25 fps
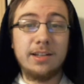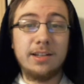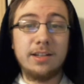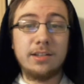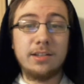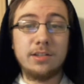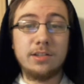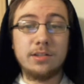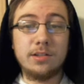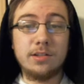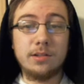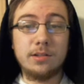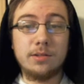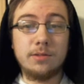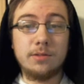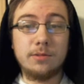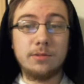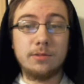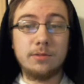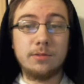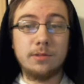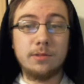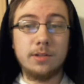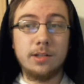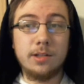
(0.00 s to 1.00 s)

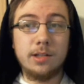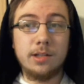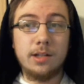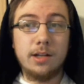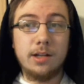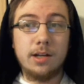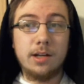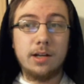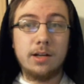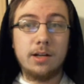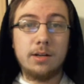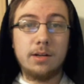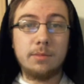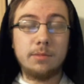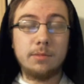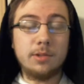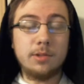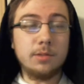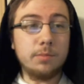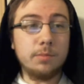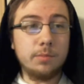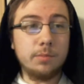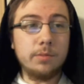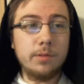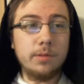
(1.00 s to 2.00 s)
So
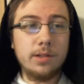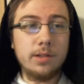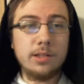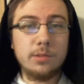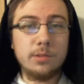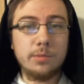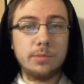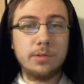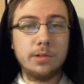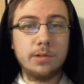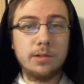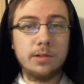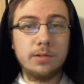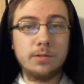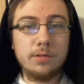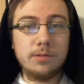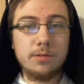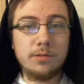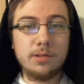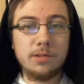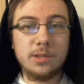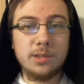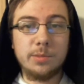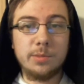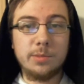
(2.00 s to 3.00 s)
it's pretty
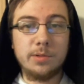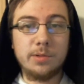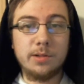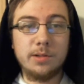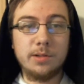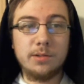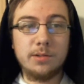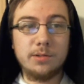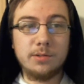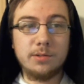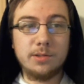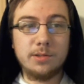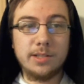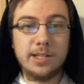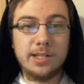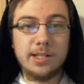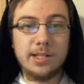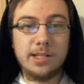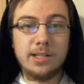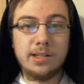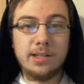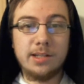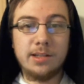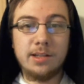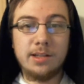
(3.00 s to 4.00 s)
cool. It's a pretty cool
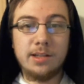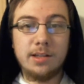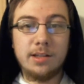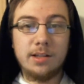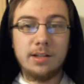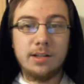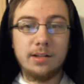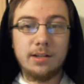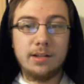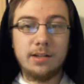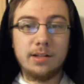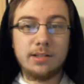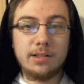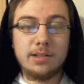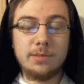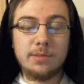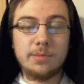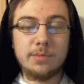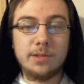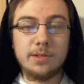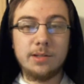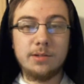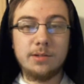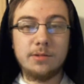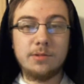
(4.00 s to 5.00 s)
setting. Not
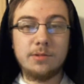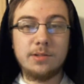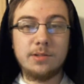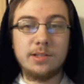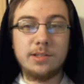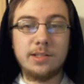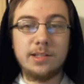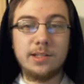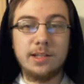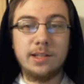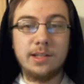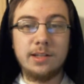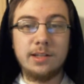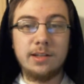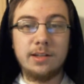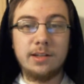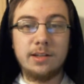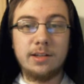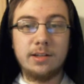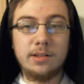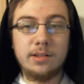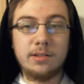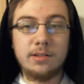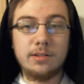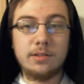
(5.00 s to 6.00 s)
something you always see.
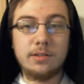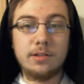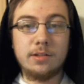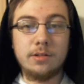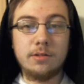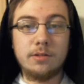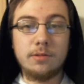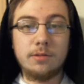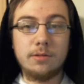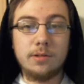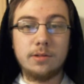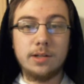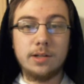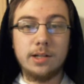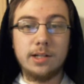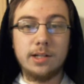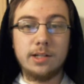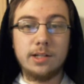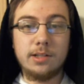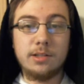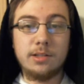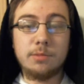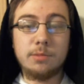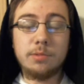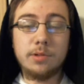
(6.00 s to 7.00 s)
So
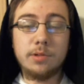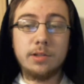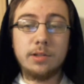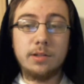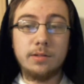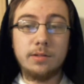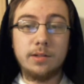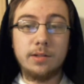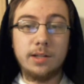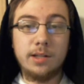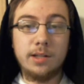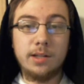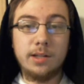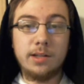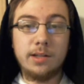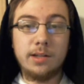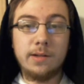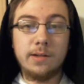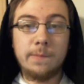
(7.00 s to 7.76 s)
it's pretty unique.